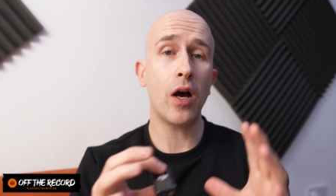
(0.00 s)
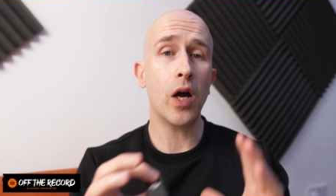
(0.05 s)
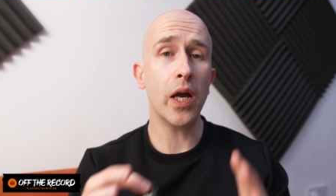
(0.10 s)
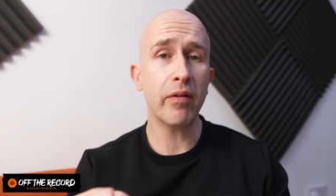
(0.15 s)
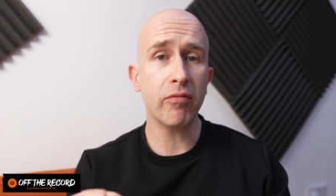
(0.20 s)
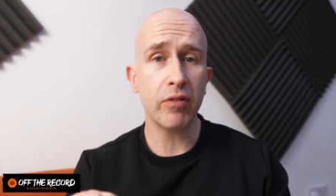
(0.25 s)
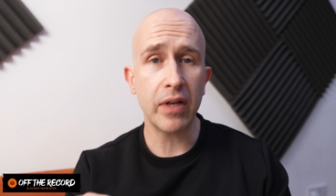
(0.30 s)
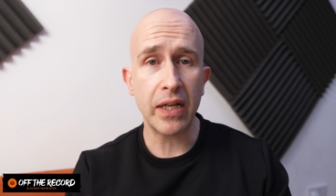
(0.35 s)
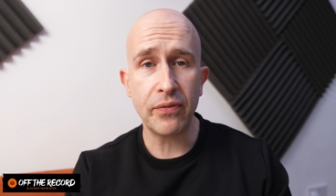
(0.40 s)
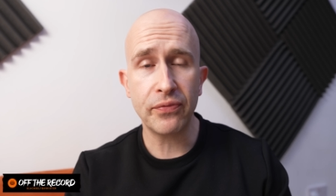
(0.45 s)

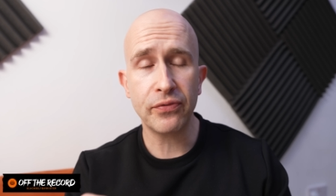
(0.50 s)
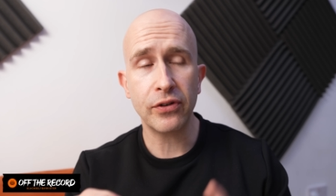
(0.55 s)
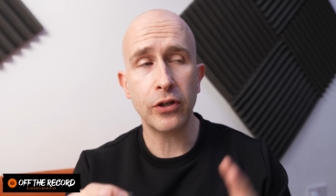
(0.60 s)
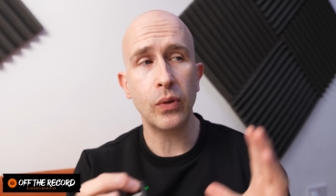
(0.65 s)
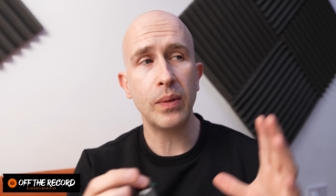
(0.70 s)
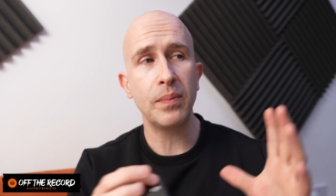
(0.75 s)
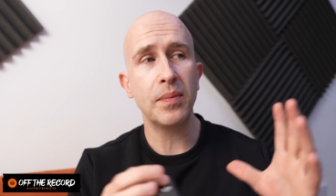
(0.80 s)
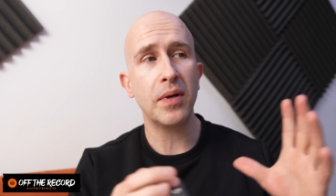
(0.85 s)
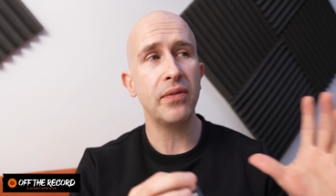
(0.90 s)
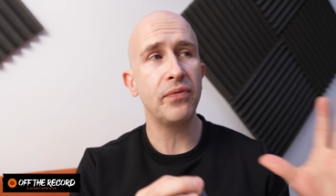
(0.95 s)
irony
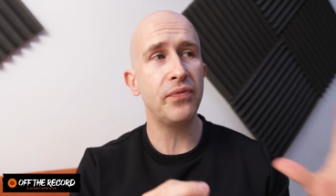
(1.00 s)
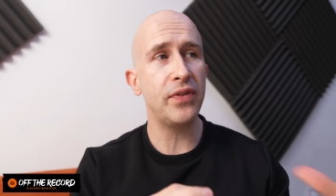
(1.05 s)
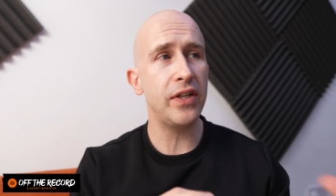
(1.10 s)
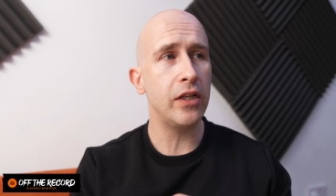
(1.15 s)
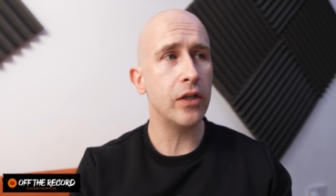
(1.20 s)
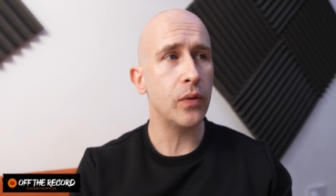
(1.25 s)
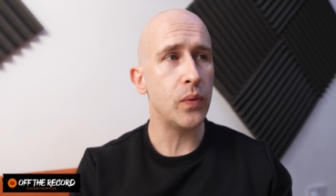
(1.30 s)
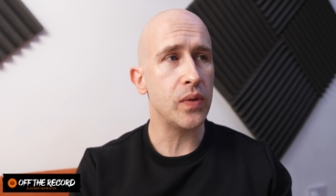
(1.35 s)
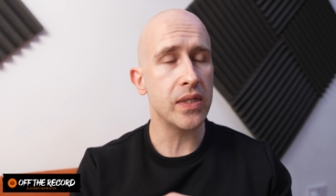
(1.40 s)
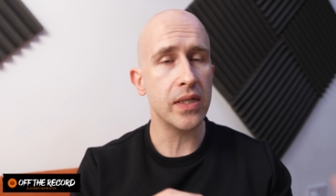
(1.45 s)
following my
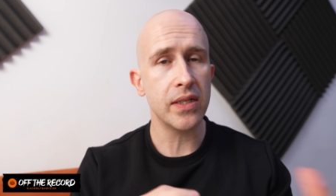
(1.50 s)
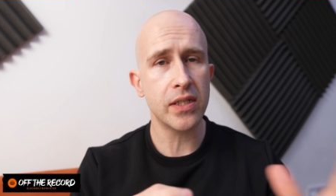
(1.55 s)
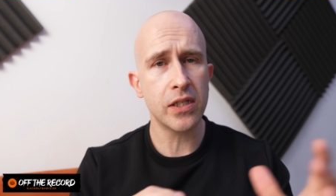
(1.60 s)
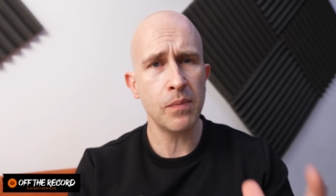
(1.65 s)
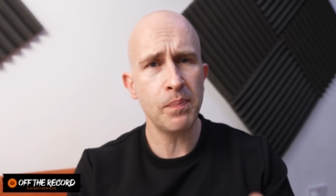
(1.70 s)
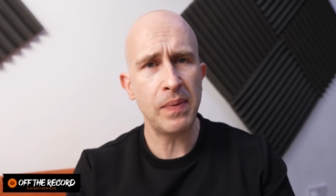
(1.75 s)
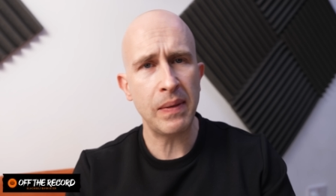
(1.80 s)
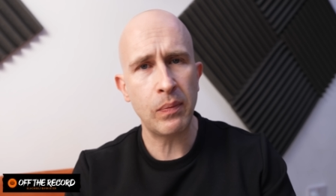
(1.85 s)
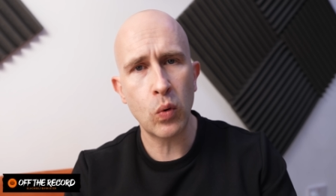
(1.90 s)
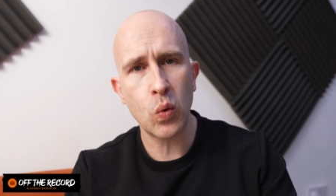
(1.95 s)
video is that
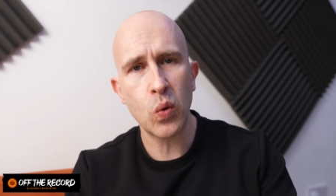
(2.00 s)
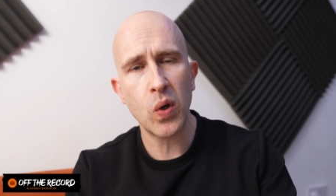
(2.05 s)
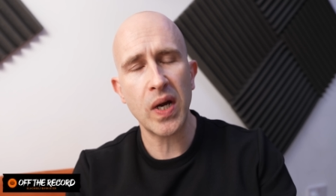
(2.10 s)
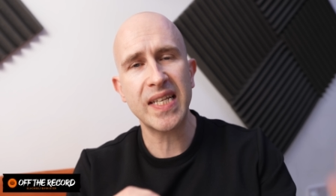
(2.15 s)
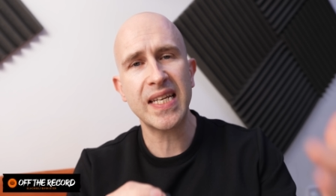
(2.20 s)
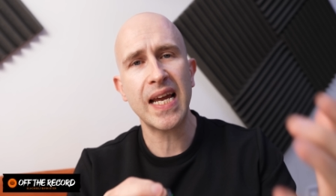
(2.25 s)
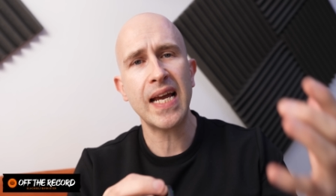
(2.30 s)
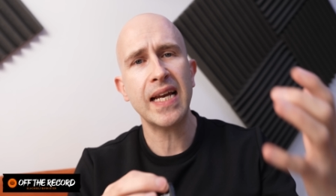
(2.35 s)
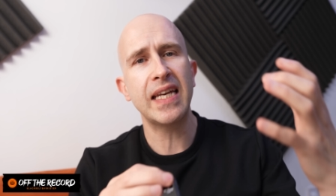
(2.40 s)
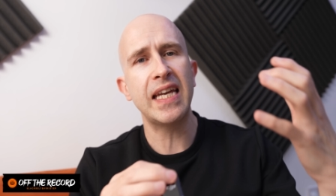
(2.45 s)
some people were
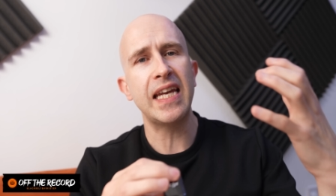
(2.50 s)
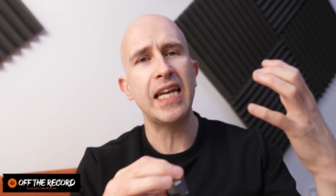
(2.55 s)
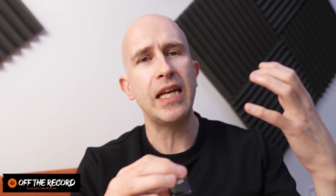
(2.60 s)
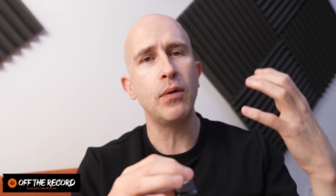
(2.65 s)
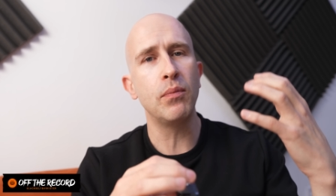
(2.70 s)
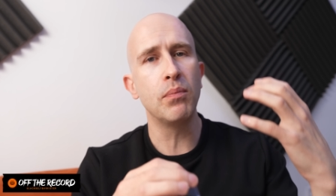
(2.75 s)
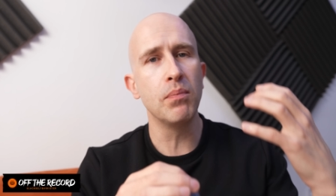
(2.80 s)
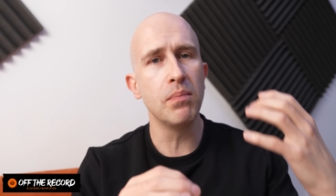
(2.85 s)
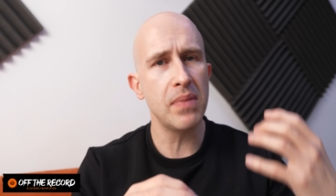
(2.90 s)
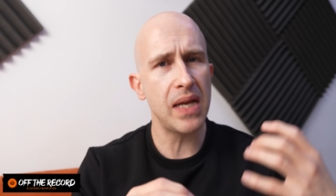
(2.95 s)

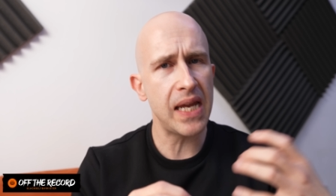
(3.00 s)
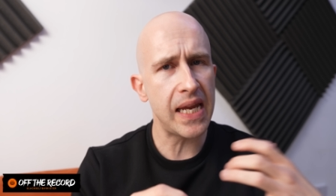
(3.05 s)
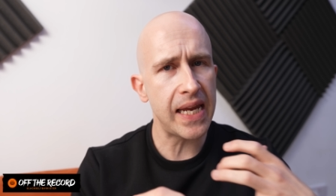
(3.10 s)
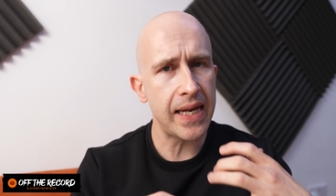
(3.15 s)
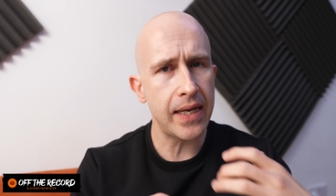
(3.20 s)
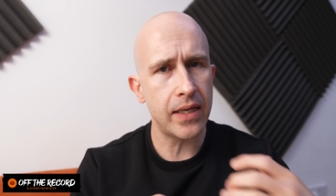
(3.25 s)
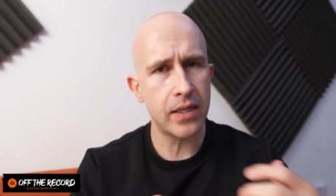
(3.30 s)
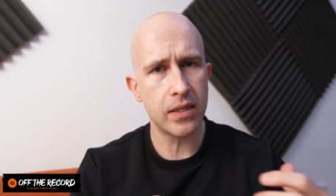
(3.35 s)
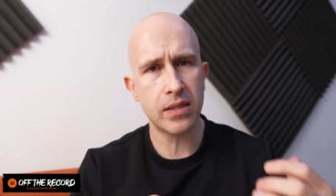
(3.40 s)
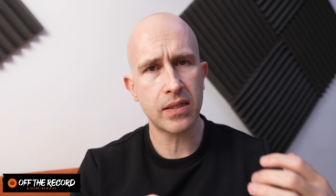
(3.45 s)
attacking
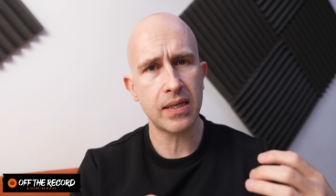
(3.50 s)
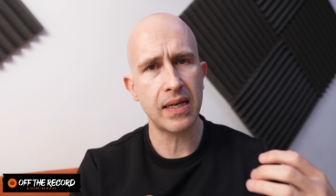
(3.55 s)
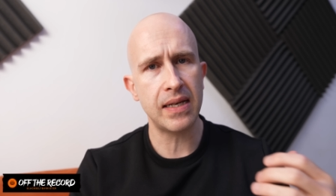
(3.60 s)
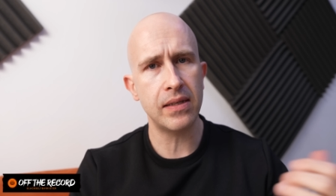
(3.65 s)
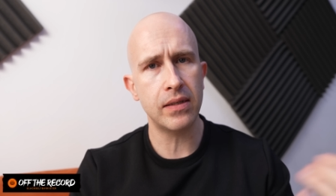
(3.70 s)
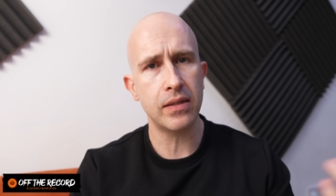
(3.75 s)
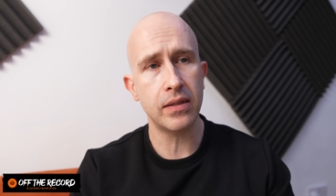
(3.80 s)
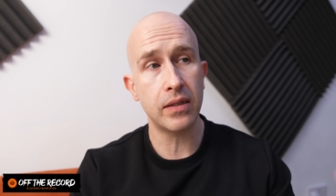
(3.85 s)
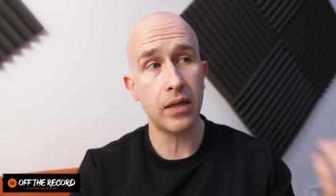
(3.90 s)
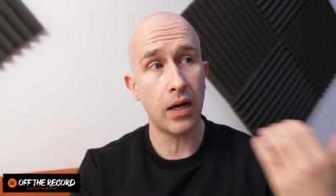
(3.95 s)
me to say
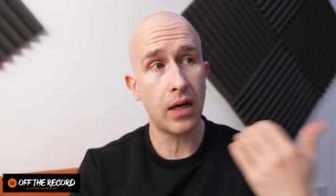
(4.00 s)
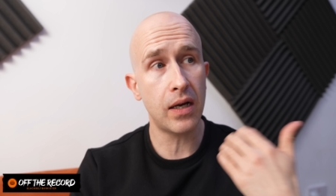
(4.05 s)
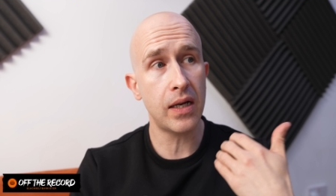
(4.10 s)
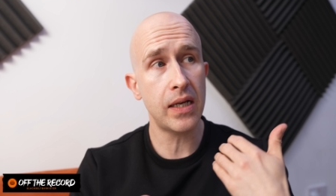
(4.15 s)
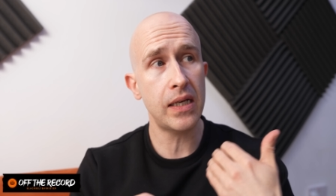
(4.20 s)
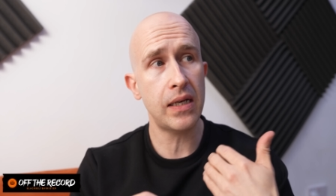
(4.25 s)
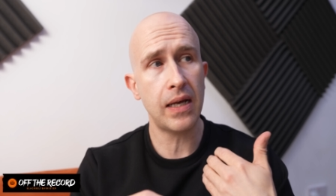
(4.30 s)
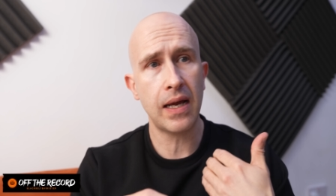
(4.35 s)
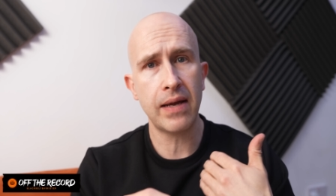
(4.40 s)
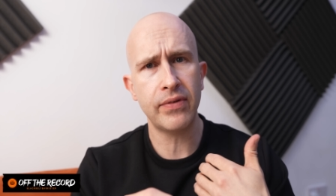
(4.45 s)
that
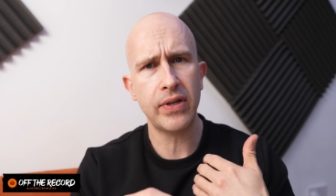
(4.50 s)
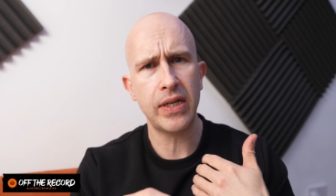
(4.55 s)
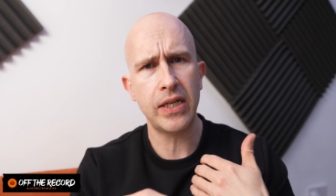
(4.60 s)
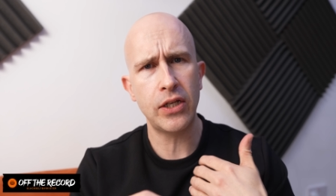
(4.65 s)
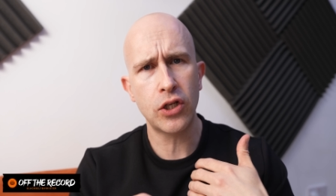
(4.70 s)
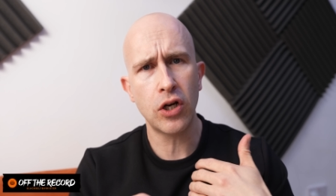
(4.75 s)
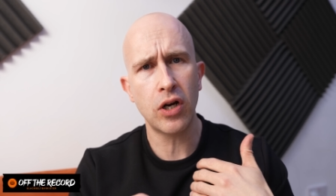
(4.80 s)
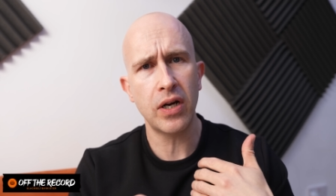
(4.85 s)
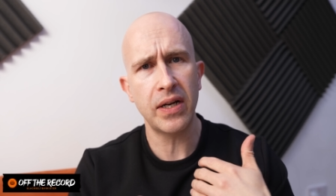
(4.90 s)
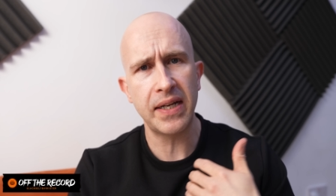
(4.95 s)
I have a
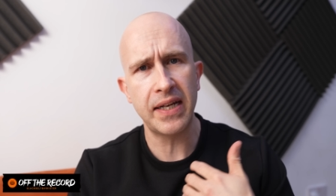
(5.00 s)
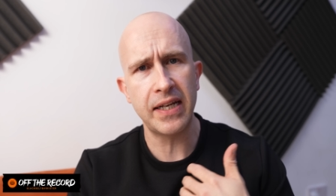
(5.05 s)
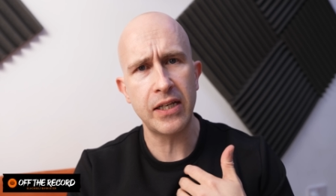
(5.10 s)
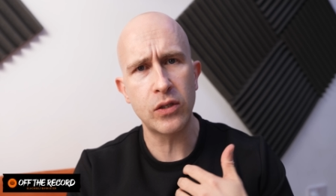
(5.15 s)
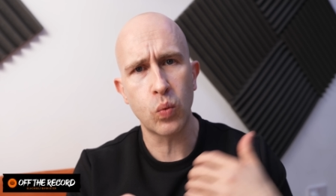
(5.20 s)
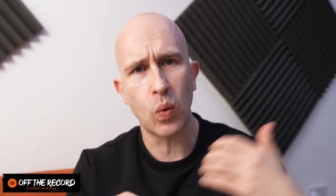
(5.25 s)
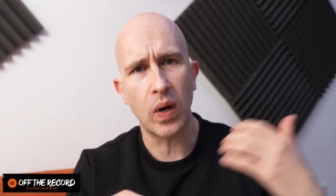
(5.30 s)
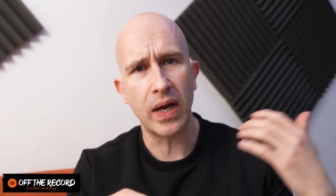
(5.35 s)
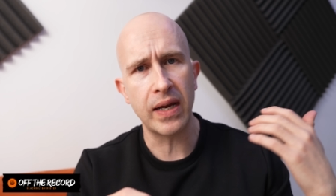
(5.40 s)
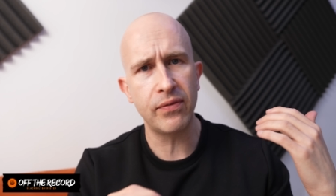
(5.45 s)

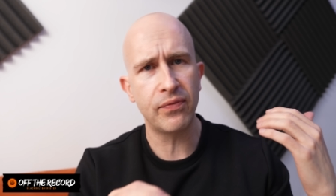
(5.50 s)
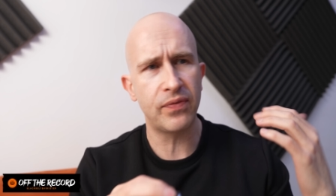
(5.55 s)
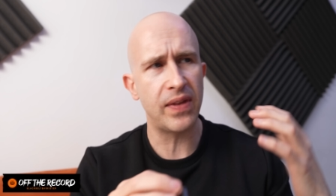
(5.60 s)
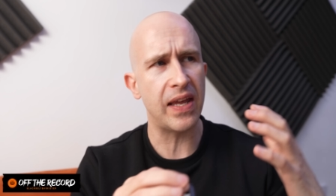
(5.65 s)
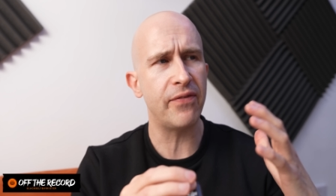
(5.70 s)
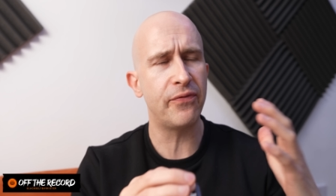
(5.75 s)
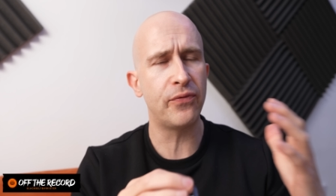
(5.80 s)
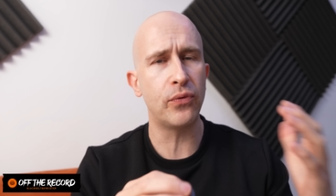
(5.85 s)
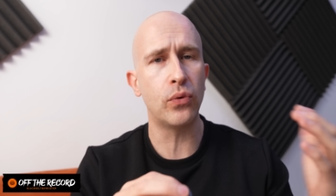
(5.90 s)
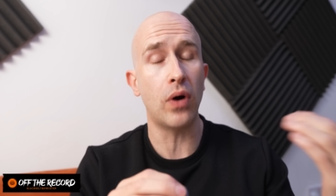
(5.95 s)
Chinese wife,
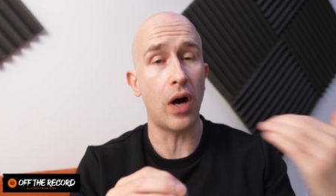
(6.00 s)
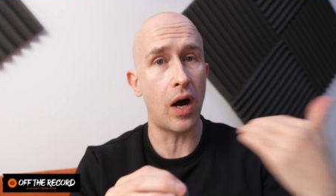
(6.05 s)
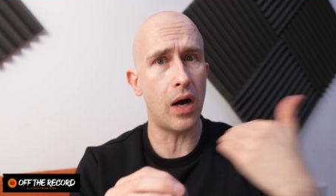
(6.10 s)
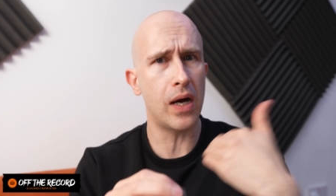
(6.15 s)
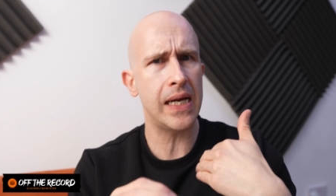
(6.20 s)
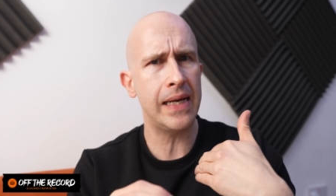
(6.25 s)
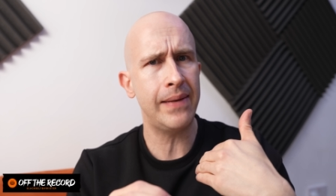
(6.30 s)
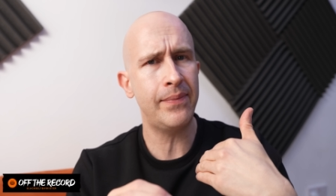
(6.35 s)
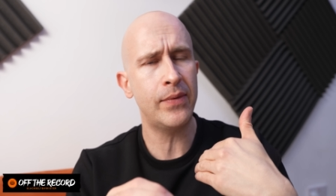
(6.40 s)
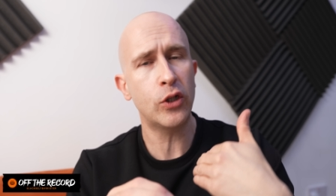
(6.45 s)
therefore
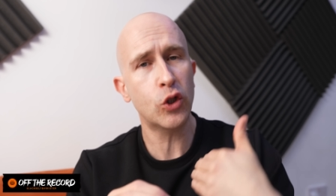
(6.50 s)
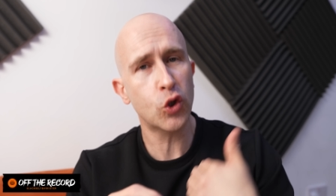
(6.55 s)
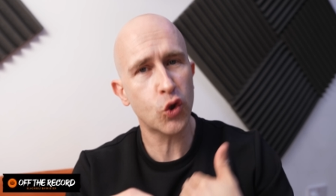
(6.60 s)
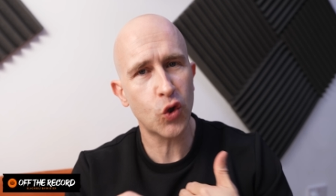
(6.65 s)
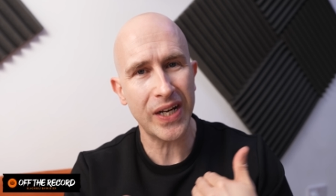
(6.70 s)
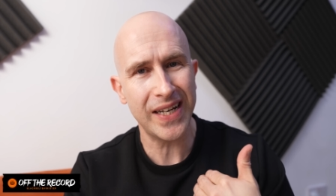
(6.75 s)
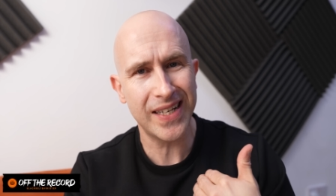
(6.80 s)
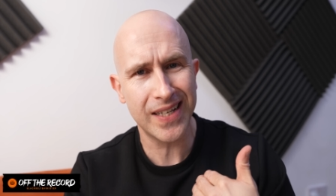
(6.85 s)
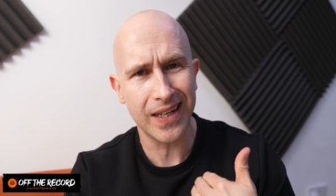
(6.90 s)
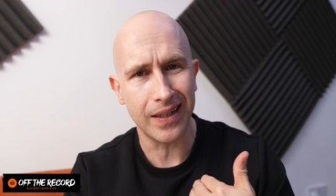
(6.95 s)
I'm a
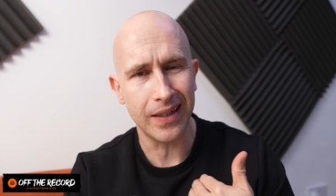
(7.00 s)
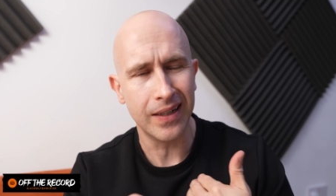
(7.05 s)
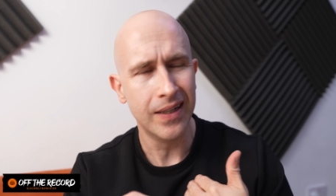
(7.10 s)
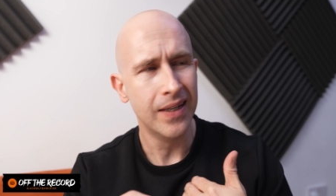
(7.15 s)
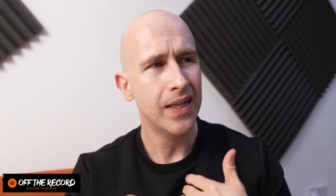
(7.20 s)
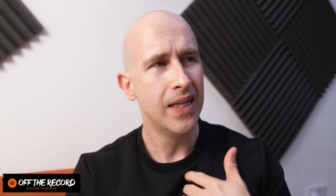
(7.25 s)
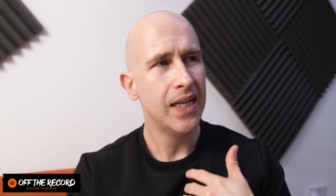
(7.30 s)
traitor.